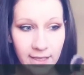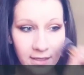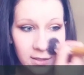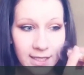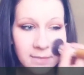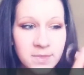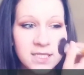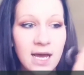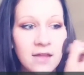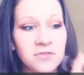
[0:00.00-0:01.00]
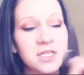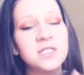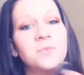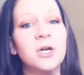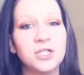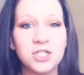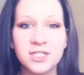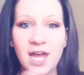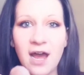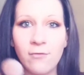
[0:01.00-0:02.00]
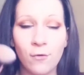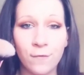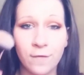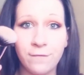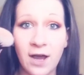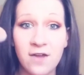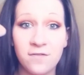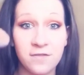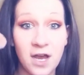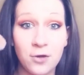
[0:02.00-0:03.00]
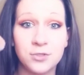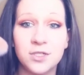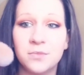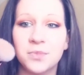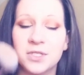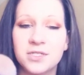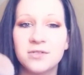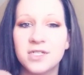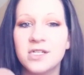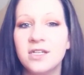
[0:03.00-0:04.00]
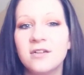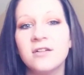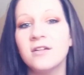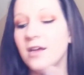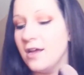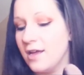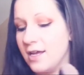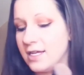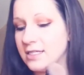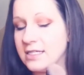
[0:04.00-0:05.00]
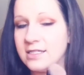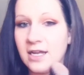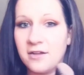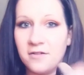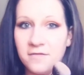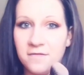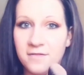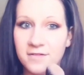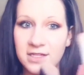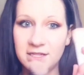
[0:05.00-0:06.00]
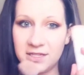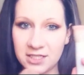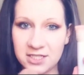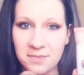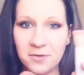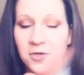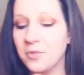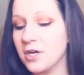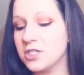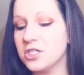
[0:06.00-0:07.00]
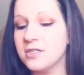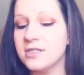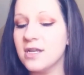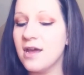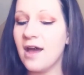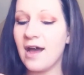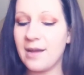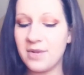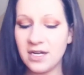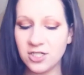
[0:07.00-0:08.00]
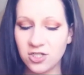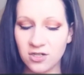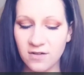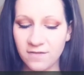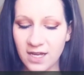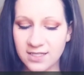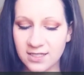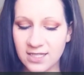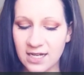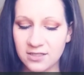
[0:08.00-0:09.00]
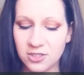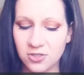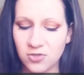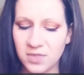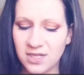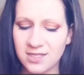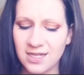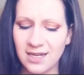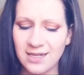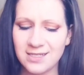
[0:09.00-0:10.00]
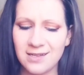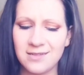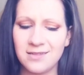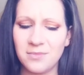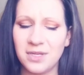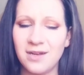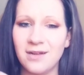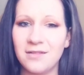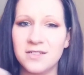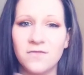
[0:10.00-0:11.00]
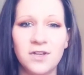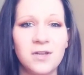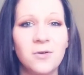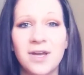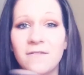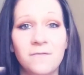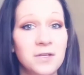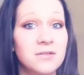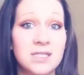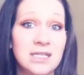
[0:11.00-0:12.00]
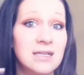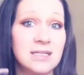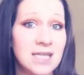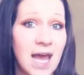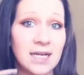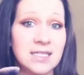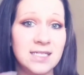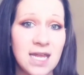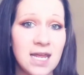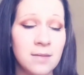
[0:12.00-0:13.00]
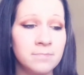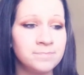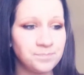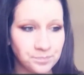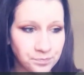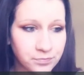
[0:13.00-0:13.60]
It claims that these brushes have over 5,000 bristles in here instead of the typical brushes. I'm not sure if that's exactly true because like I said in the beginning of this video, it feels the exact same.